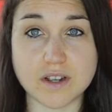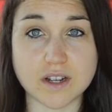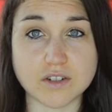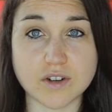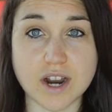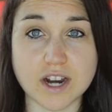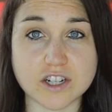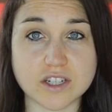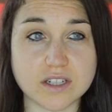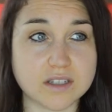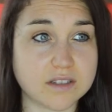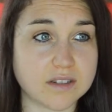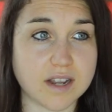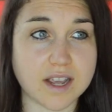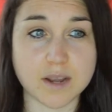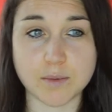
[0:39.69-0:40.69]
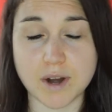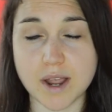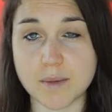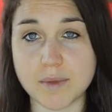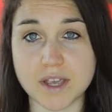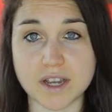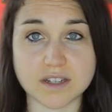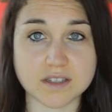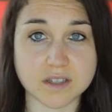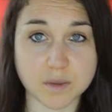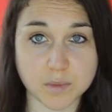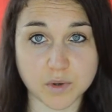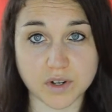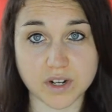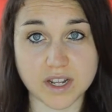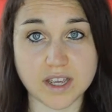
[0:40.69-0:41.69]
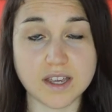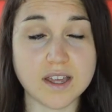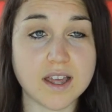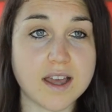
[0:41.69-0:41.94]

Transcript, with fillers: attraction Abraham Hicks community,